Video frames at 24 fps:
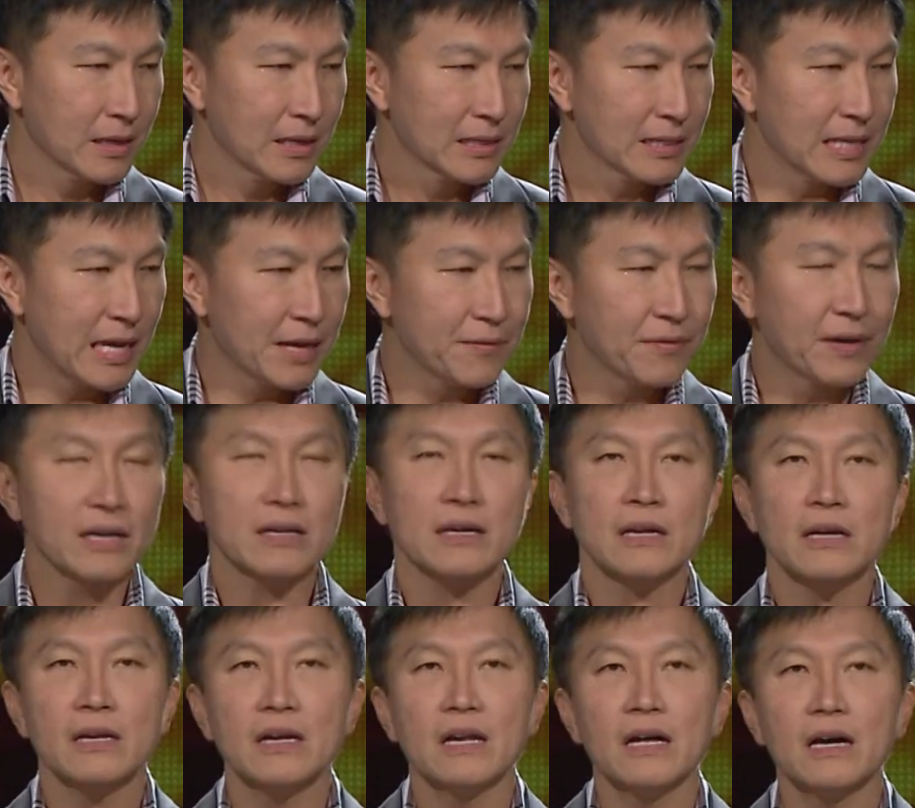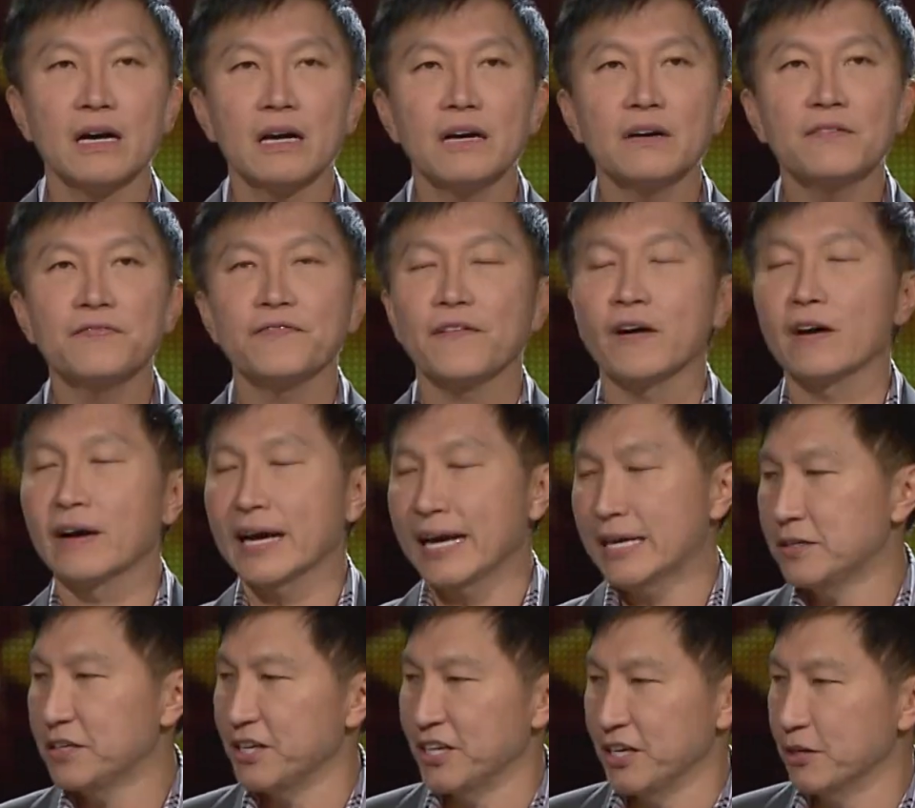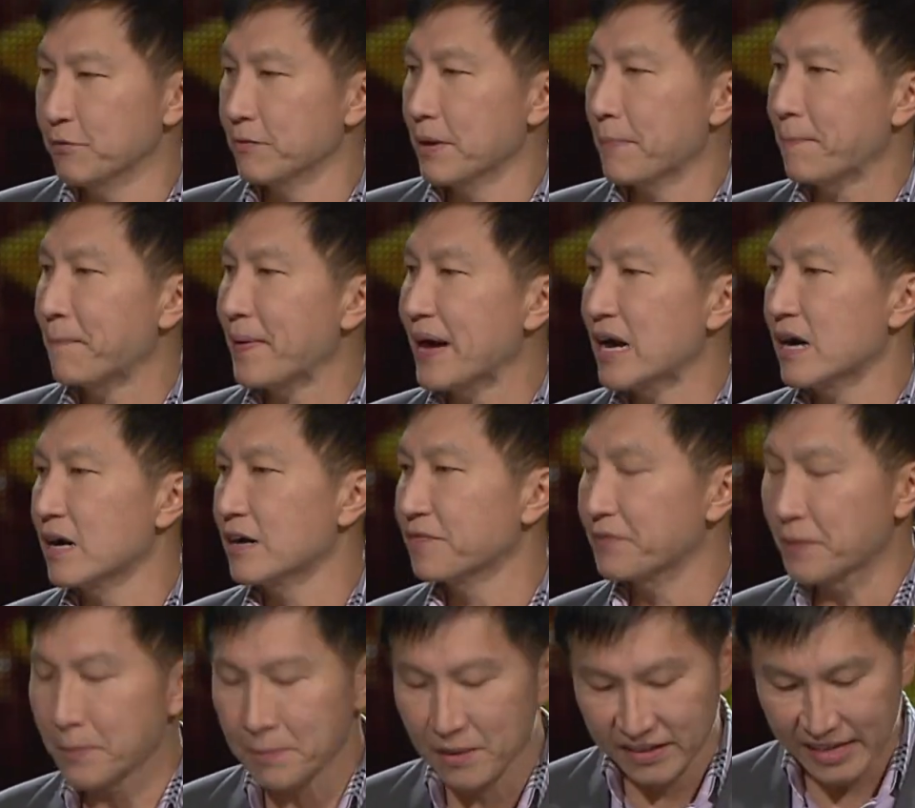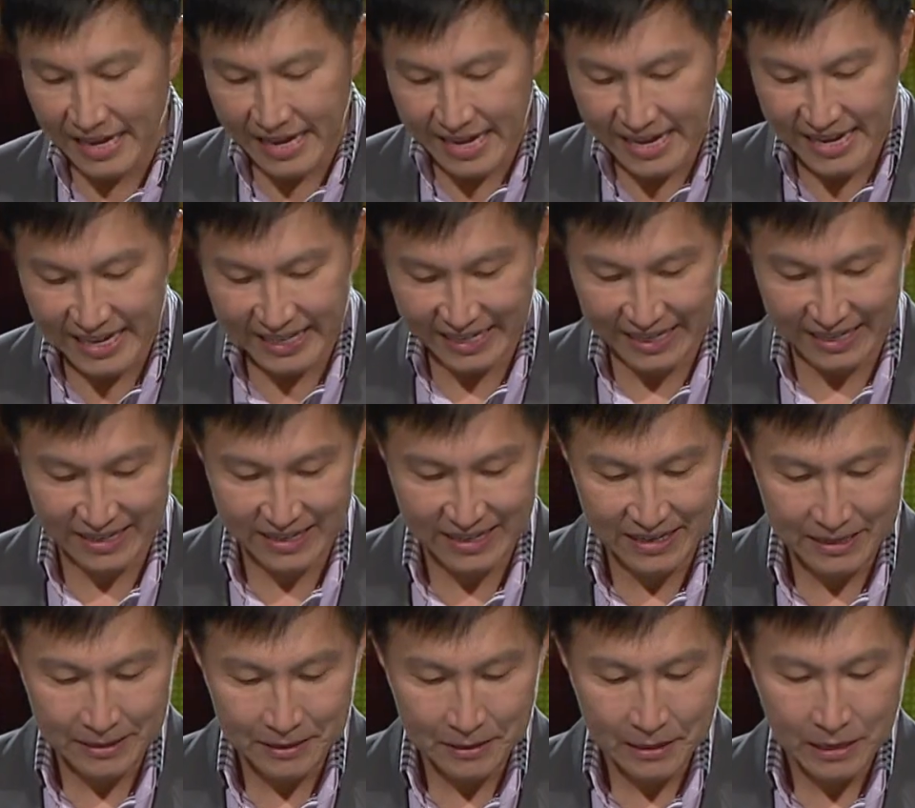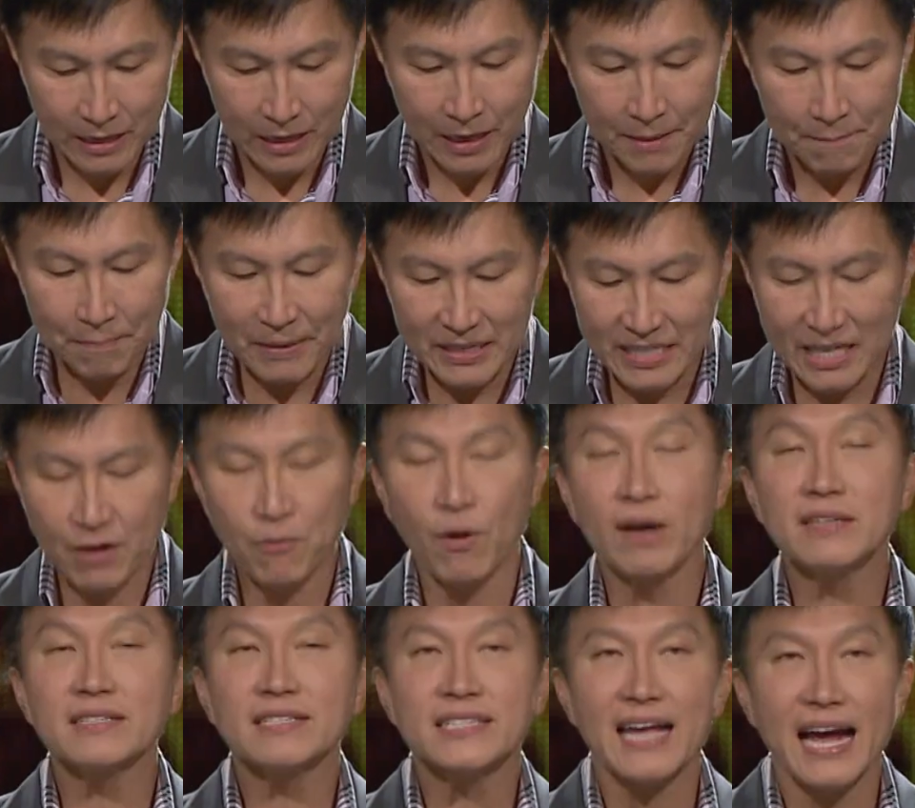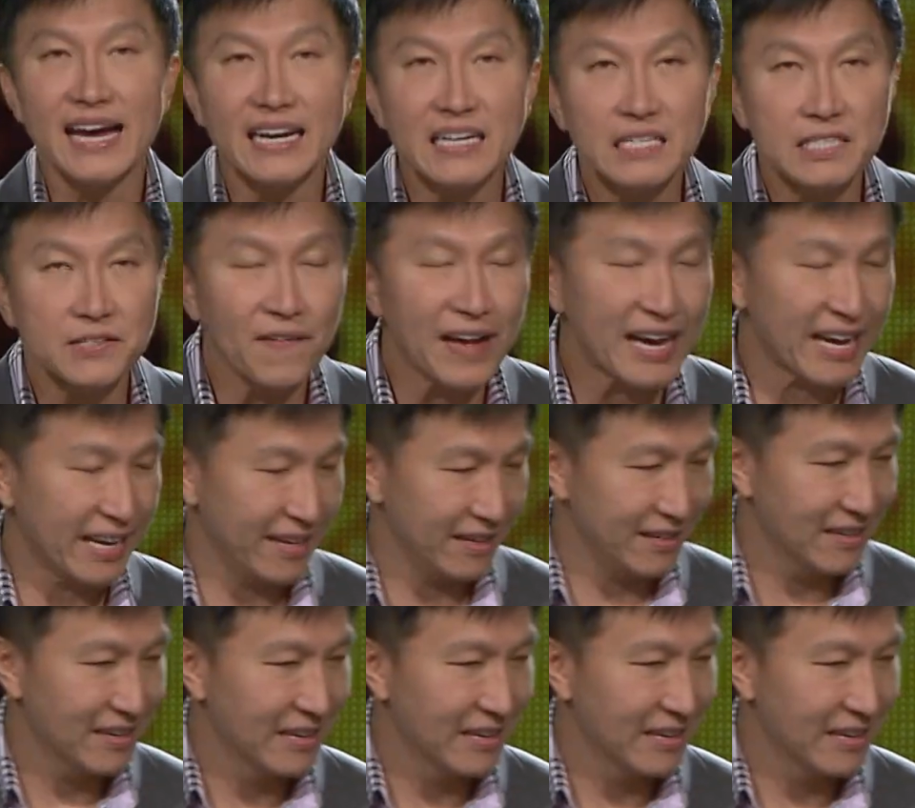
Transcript: They were clothed or endued with power from on high, but they weren't satisfied.